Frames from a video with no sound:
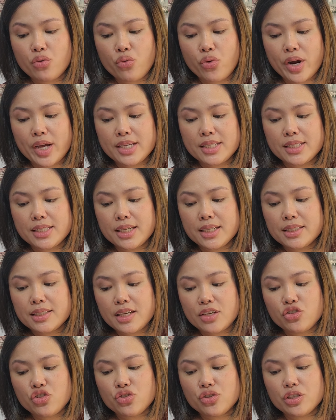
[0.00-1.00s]
rising
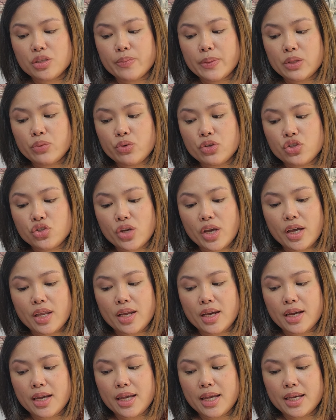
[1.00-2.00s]
tensions between
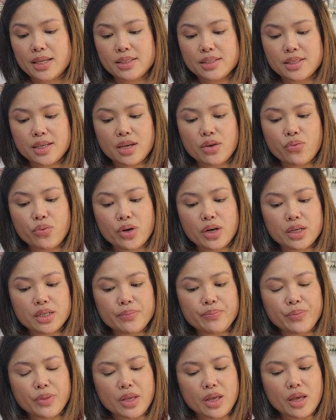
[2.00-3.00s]
China and
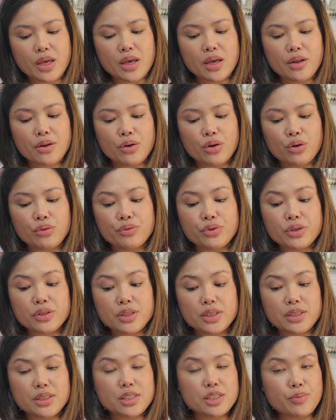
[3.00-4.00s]
Taiwan and over
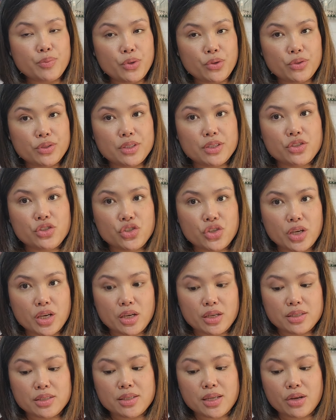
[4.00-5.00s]
the disputed
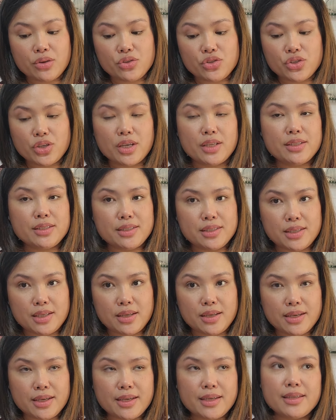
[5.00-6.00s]
South China
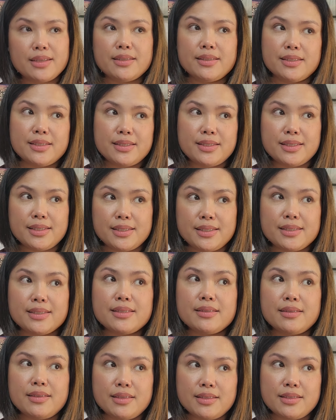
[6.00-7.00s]
Sea. Again, this
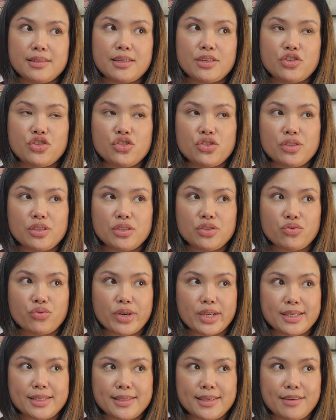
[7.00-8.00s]
tension is
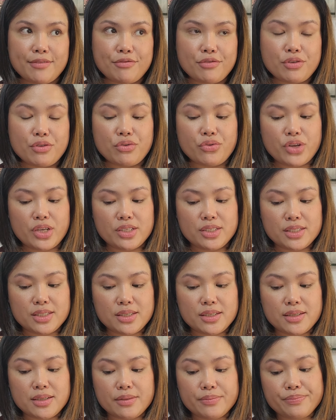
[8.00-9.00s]
rising for a
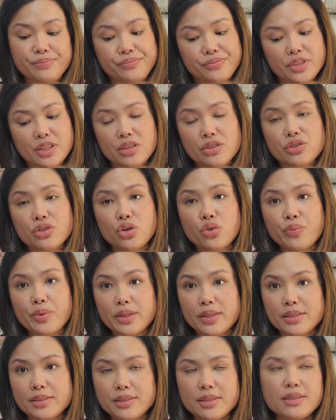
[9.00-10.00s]
reason, and let's hope it
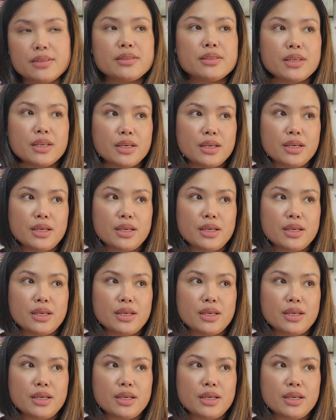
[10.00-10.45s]
doesn't